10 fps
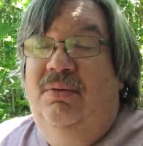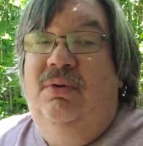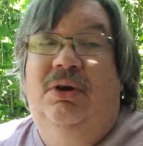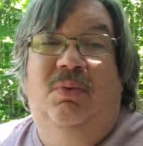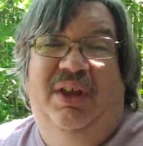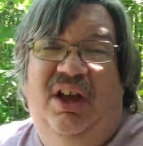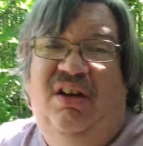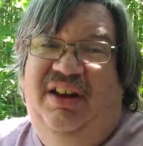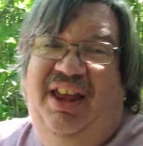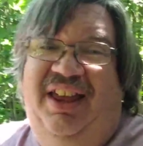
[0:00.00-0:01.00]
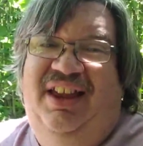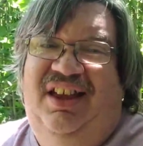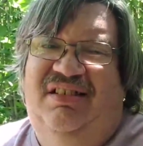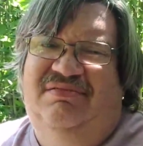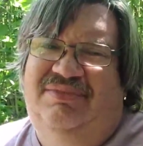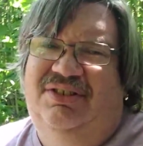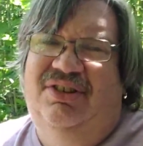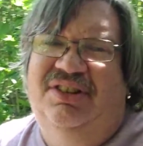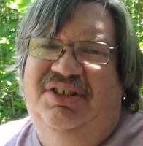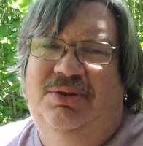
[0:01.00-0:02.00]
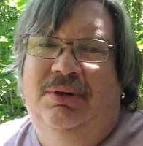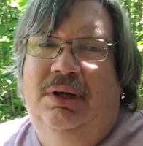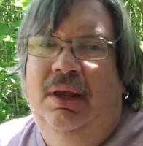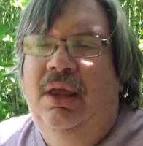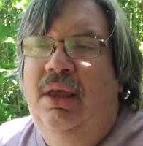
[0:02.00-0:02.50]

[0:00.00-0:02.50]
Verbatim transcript: well, we call it a hangout, it's on Discord,